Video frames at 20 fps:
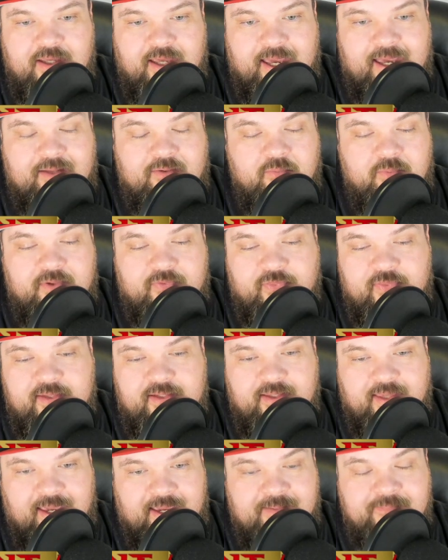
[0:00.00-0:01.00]
And with
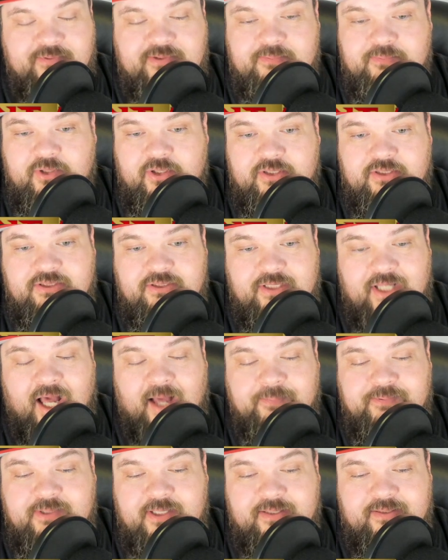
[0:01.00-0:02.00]
it came some good
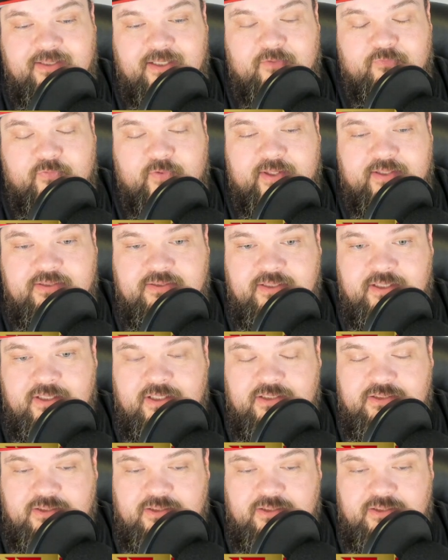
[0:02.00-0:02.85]
stops on defense,